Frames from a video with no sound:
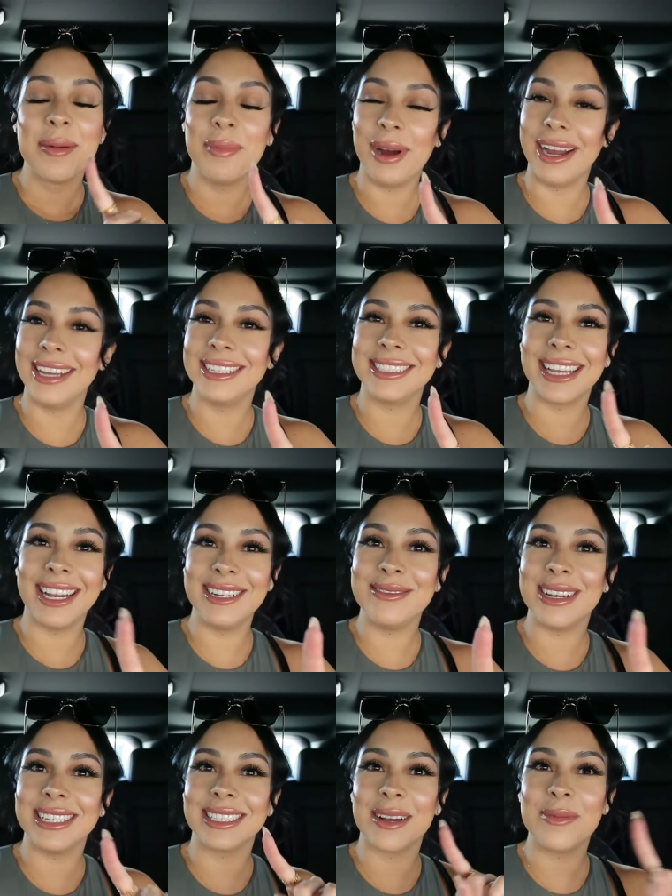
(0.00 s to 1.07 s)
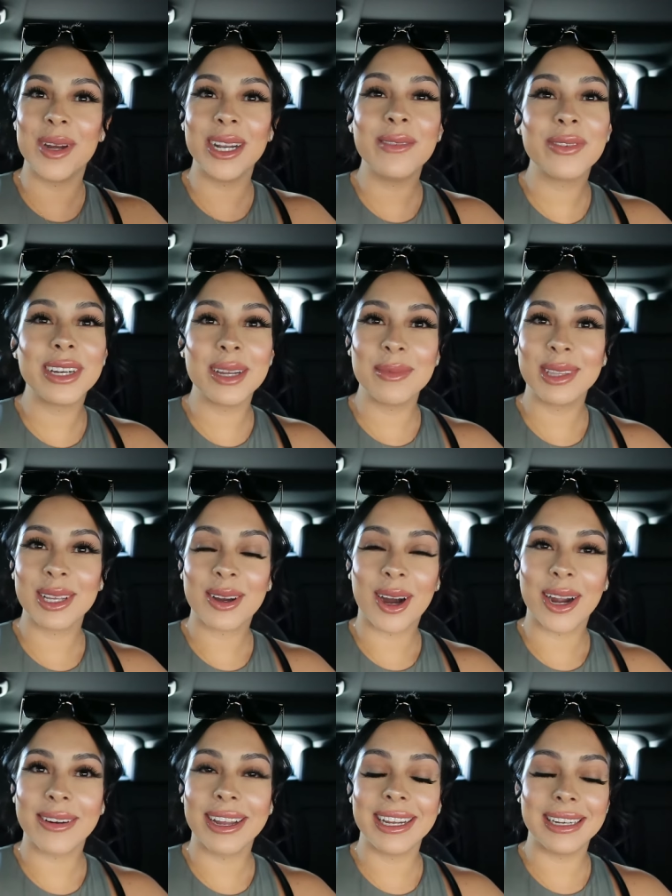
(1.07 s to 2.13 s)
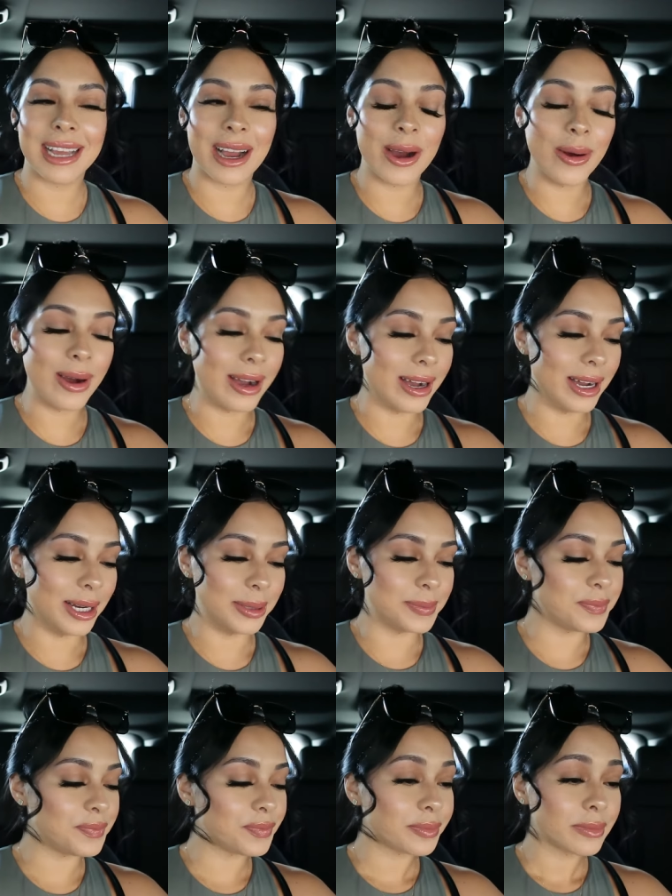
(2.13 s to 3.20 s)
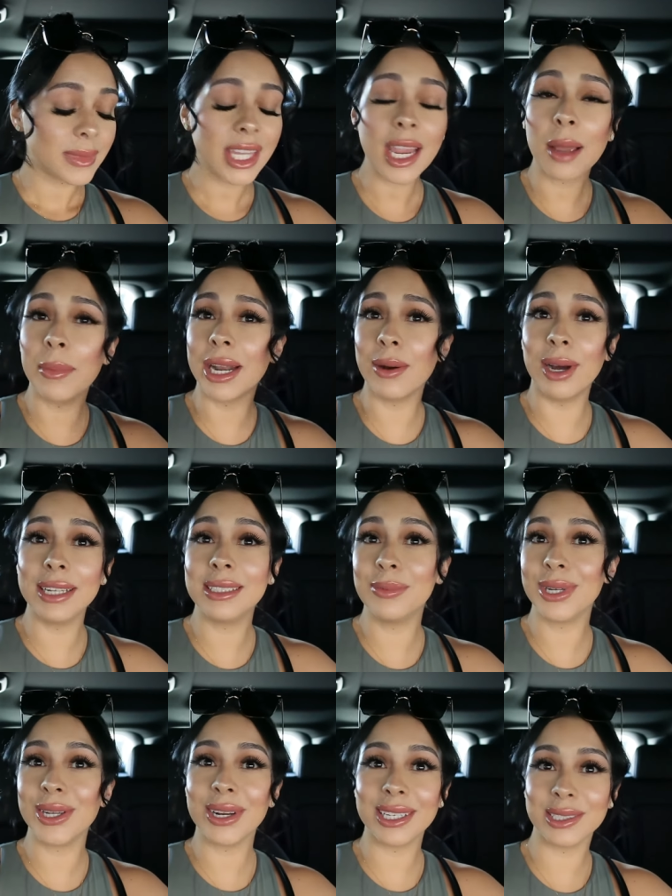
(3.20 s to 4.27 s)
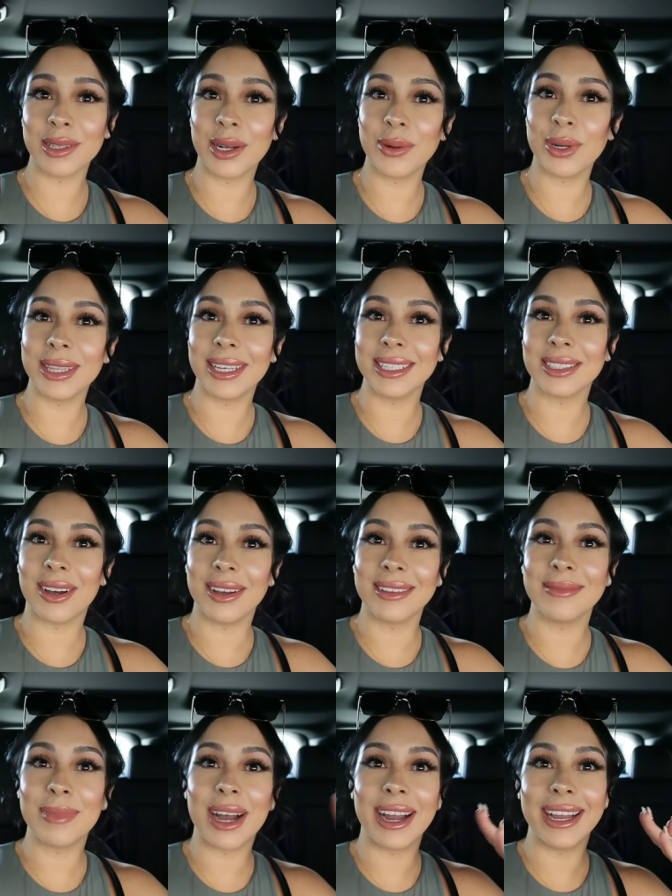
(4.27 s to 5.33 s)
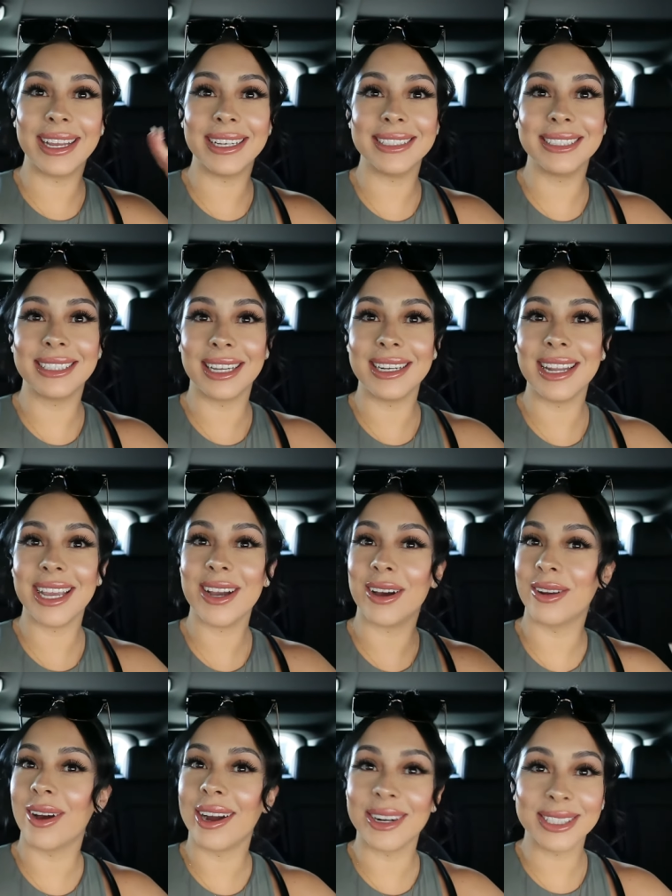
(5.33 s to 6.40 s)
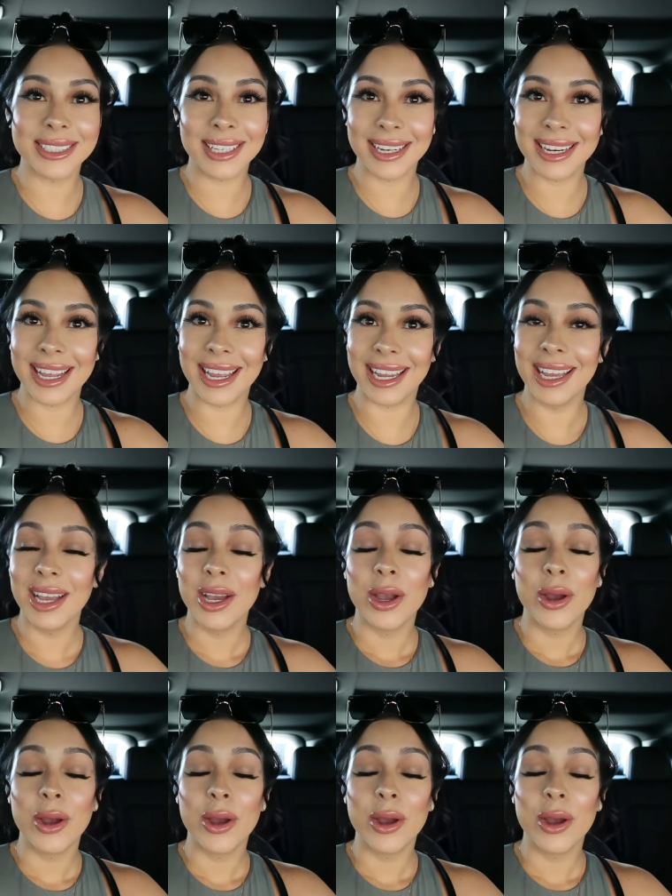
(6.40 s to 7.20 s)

But anyways, I'm waiting for him in the car right now. Um, but I wanted to bring you guys along with us on my Sunday, on our Sunday.